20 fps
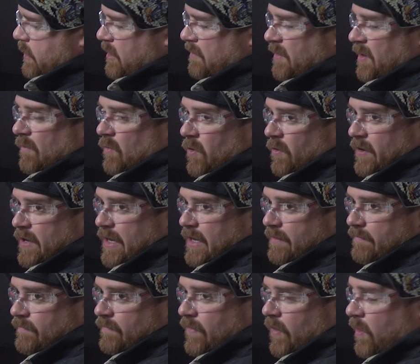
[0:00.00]
little bit more
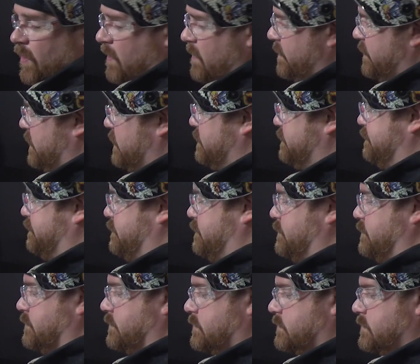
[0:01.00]
heat involved,
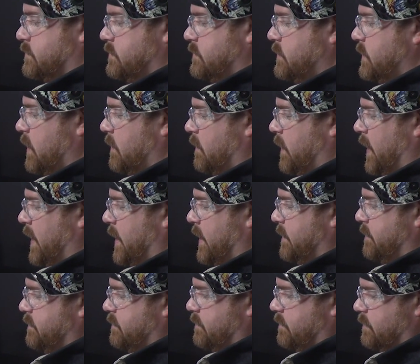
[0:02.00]
but
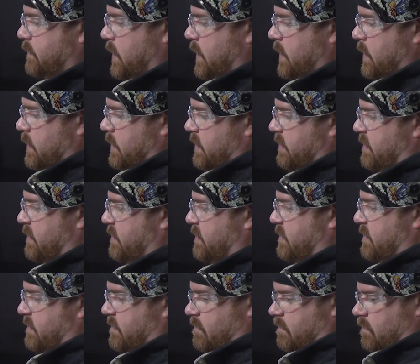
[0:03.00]
this
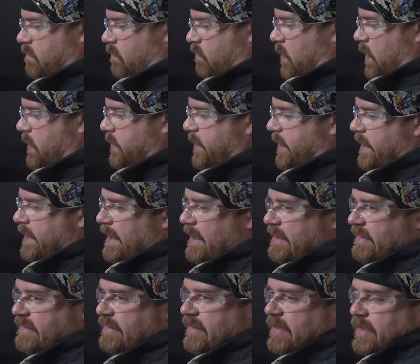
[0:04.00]
is welding in
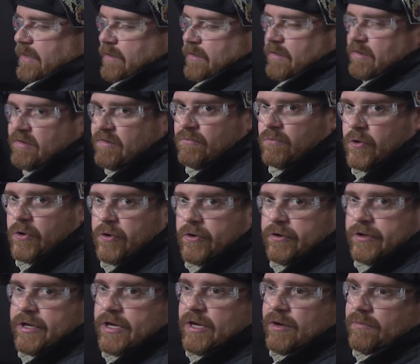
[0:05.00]
AC. This is what you're
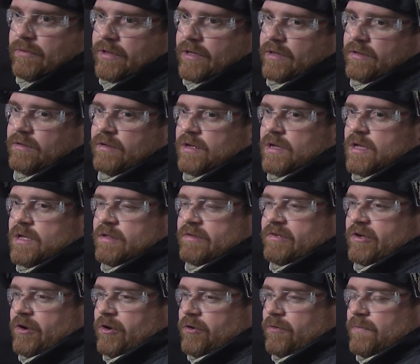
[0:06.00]
going to get with it.
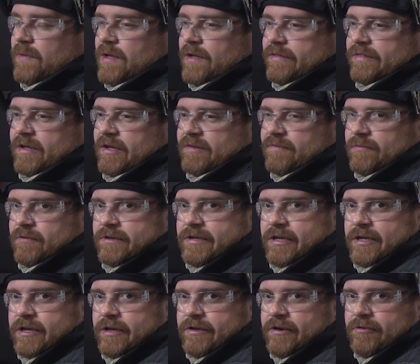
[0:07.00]
So thanks for
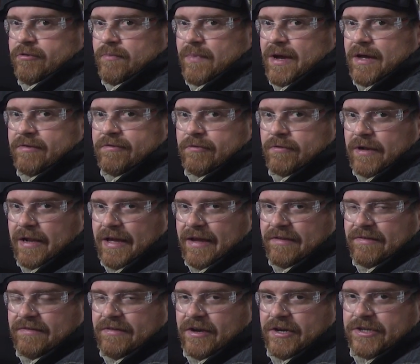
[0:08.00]
attending another
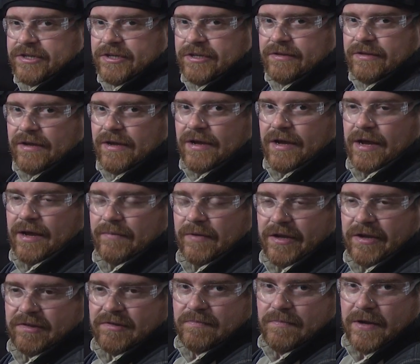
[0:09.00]
masterclass session. I'm
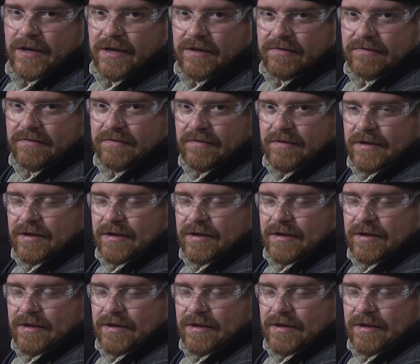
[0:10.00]
Lance Best,